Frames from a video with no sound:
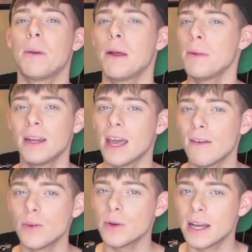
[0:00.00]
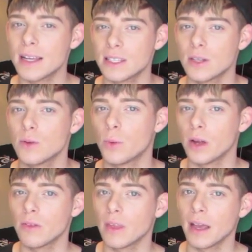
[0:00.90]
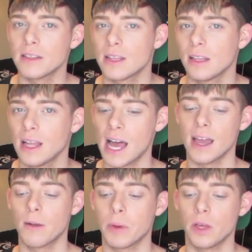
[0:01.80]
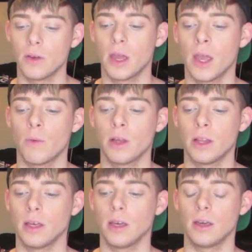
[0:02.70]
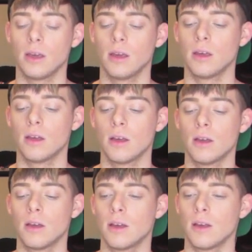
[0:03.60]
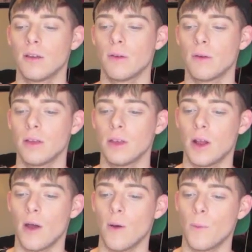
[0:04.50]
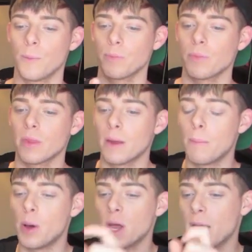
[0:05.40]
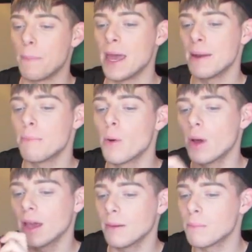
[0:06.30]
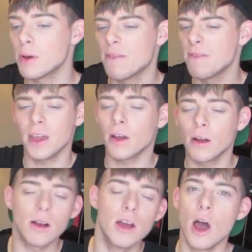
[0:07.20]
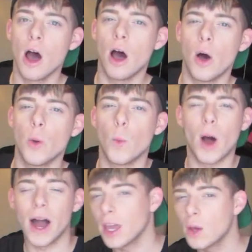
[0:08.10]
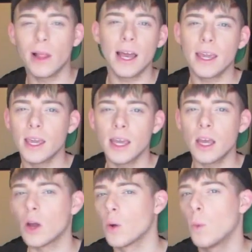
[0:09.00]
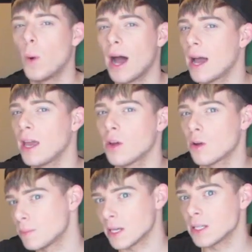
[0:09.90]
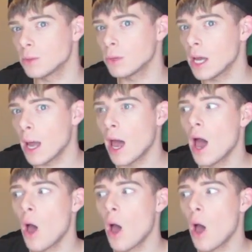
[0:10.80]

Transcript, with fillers: But I mean, everyone has their weird things that they like, but you can't really, you know, put a pinpoint, put a finger on why you like it or why you're obsessed with it.